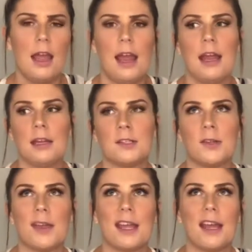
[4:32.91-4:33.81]
And so,
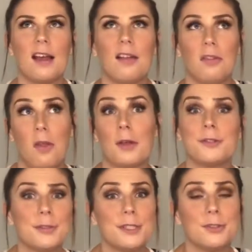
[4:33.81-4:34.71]
like, long
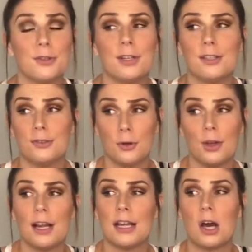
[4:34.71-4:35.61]
story
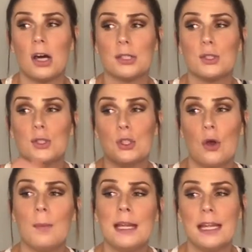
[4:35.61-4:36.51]
short, it caused
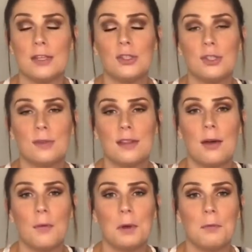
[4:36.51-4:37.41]
so many issues with
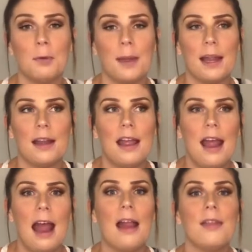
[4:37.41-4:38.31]
that one roommate.
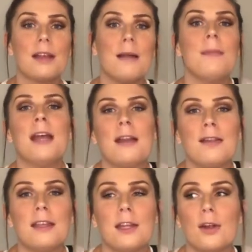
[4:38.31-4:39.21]
And then come the end
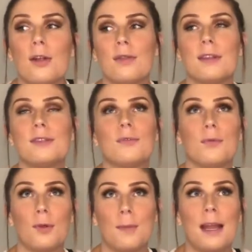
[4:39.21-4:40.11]
of the year, this
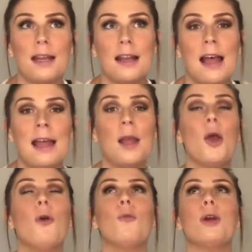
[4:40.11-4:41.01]
roommate and I
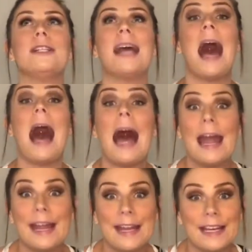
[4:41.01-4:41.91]
were
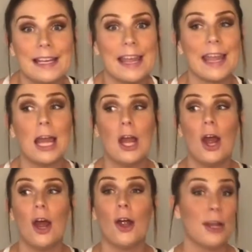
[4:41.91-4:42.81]
tight. Like,
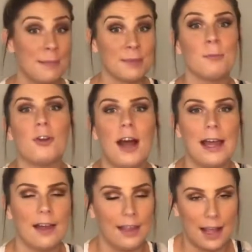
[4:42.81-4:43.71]
her name's
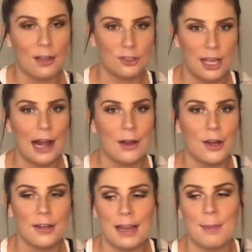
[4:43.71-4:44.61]
Mariah. Like, I'll shout out
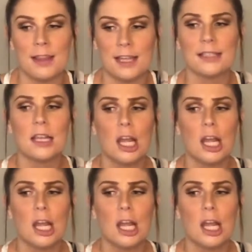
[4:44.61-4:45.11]
her name in this.